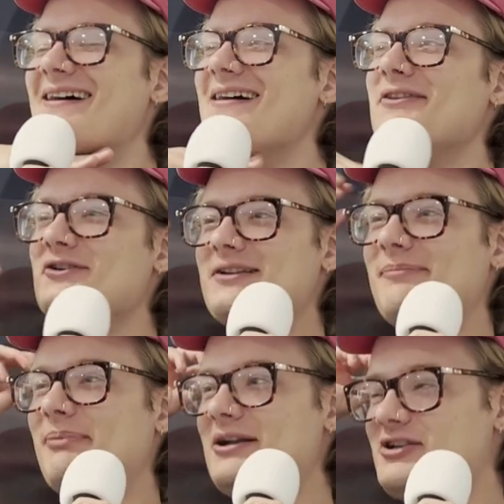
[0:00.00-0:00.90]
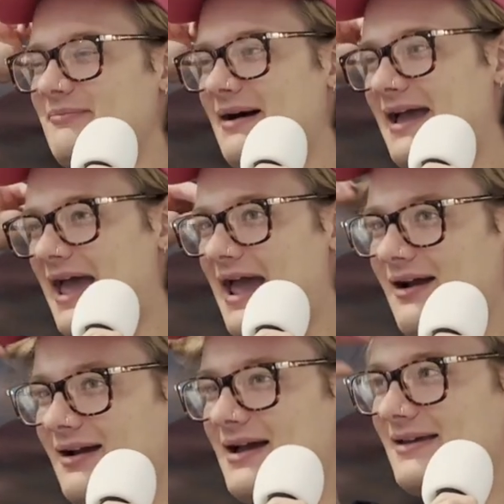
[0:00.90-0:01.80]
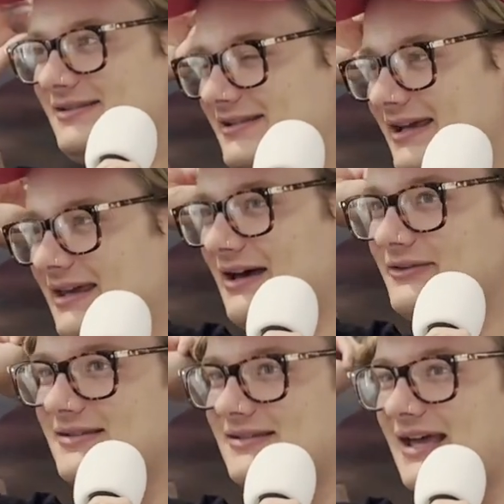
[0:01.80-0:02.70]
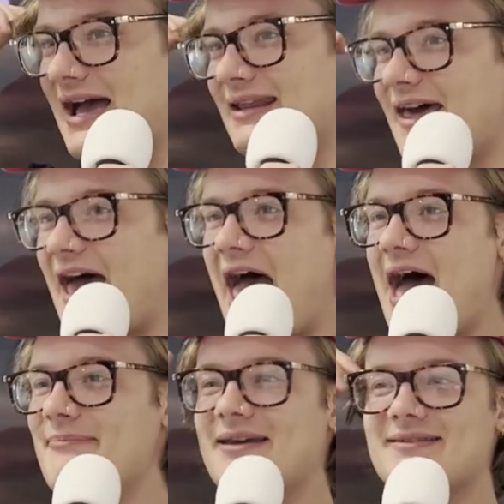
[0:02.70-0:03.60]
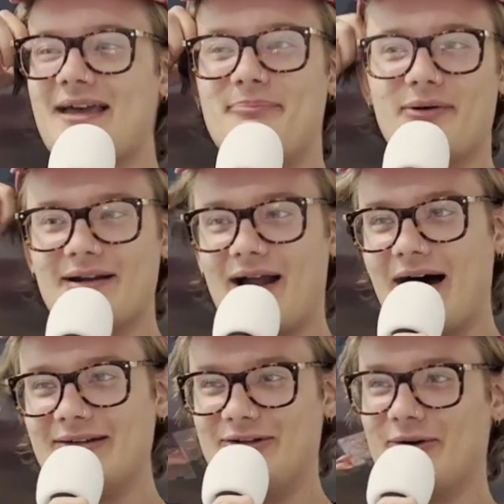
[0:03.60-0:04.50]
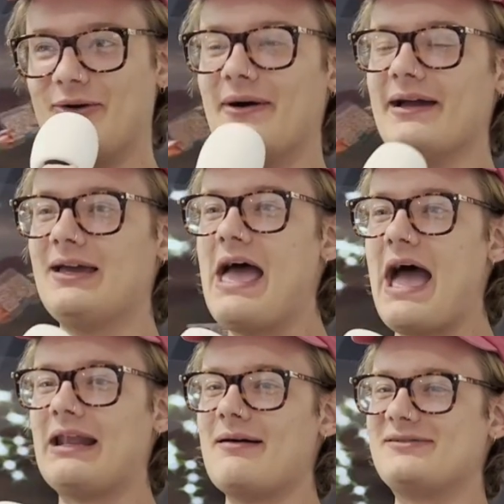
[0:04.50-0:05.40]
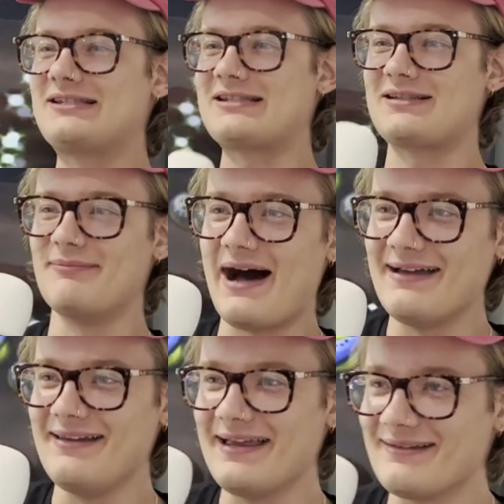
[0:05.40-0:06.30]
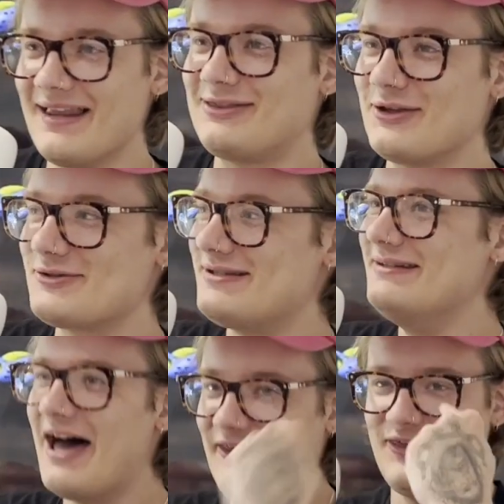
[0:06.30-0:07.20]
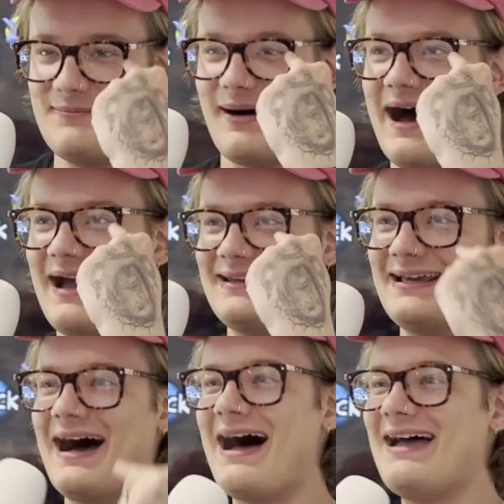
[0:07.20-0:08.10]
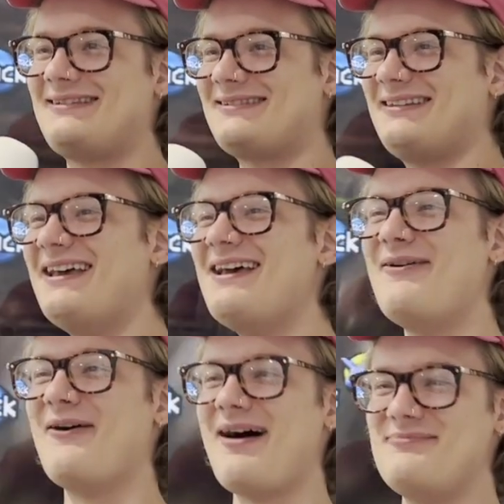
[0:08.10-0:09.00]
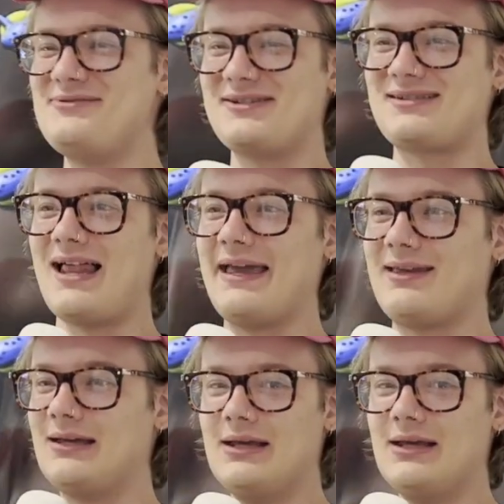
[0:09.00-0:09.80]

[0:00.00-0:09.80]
There's a bunch of my hair sticking out the side of the hat because I put it on too quick. And I'm smiling like there's nothing behind the eyes. Where I'm just like...